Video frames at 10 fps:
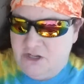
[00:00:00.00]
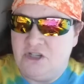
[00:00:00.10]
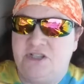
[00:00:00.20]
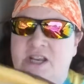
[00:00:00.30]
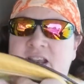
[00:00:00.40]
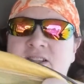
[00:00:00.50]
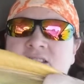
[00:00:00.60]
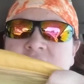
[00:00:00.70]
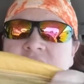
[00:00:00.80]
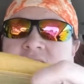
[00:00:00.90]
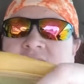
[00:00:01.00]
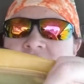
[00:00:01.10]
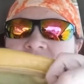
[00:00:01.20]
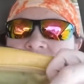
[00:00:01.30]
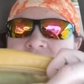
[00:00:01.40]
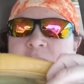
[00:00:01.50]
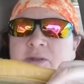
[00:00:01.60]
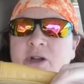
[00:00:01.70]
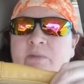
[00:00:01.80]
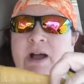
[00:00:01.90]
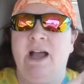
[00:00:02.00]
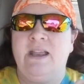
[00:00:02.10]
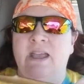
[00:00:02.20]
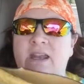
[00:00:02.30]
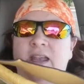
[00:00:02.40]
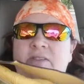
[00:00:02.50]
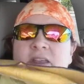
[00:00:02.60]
it just has the inside zip little pocket and